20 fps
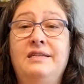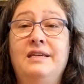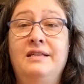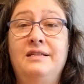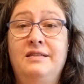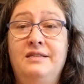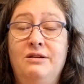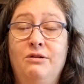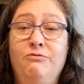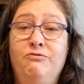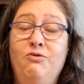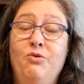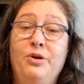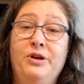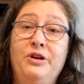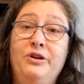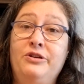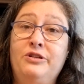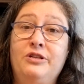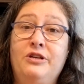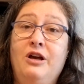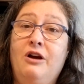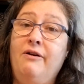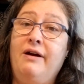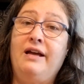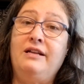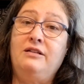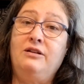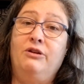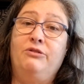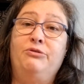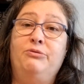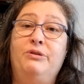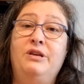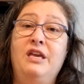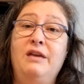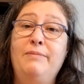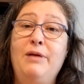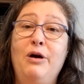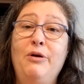And so 4 years ago I had to go through
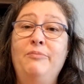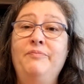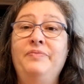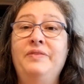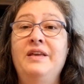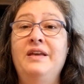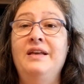chemo.